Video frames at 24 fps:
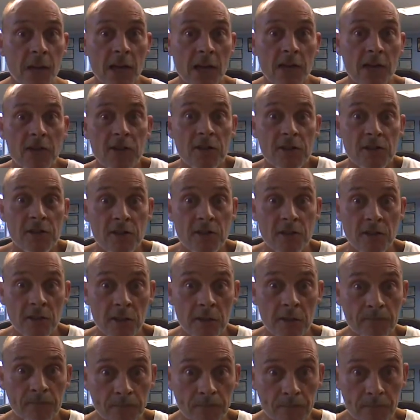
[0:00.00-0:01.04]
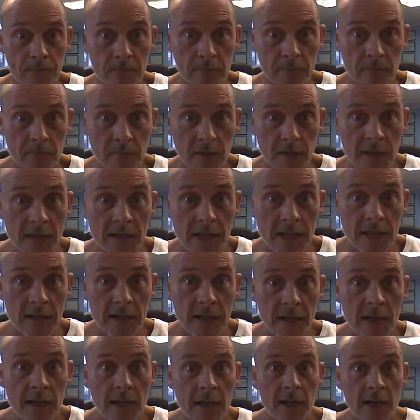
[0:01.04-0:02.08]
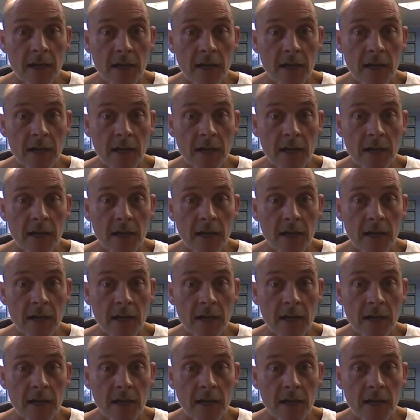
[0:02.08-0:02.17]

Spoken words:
As you can see in